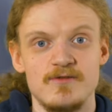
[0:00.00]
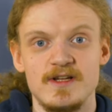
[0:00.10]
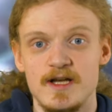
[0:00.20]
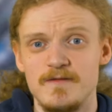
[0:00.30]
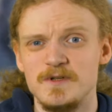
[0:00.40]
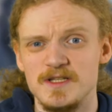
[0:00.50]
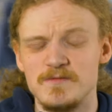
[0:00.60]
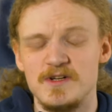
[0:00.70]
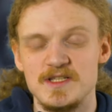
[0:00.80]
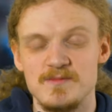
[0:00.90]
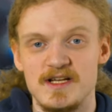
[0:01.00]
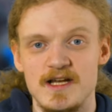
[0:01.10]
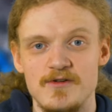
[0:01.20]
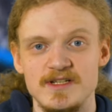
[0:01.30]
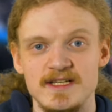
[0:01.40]
recover as well as
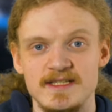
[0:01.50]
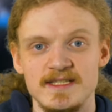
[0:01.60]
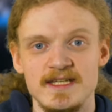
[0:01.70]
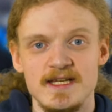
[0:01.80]
McLaren did,